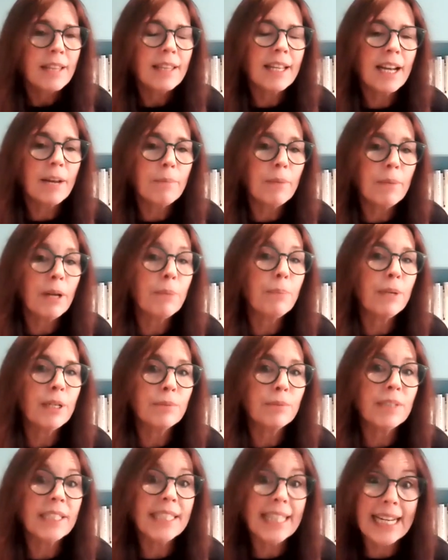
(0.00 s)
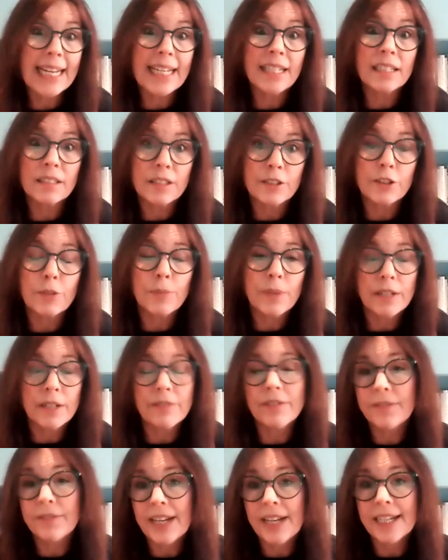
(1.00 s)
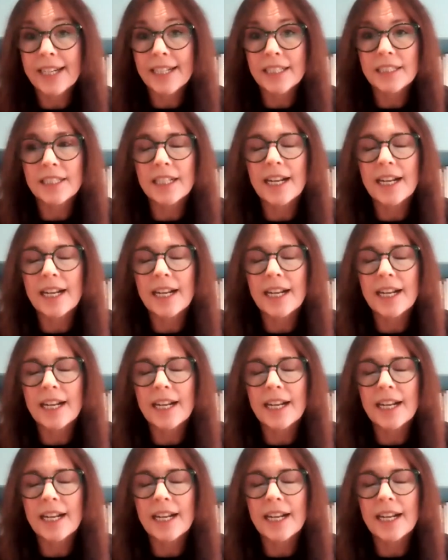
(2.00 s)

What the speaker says: that I might be able to gain a little bit of advantage.